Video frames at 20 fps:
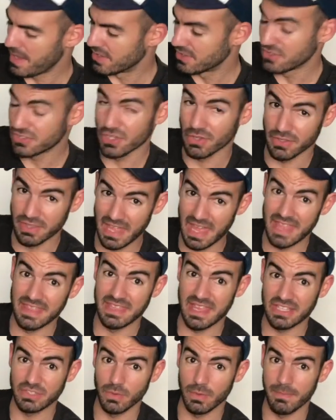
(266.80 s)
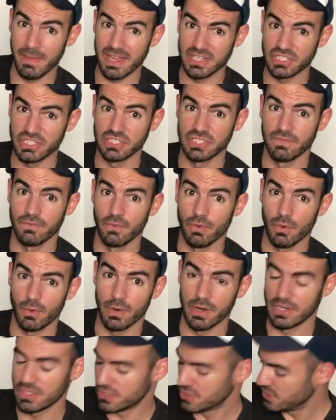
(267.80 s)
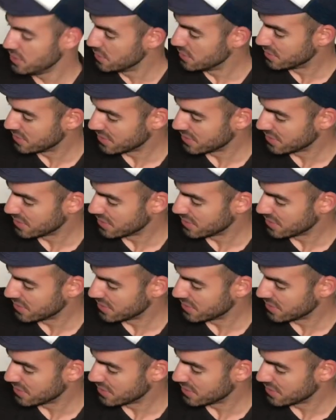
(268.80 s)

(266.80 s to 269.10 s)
pattern. So, and that's what matches the 4Runner too.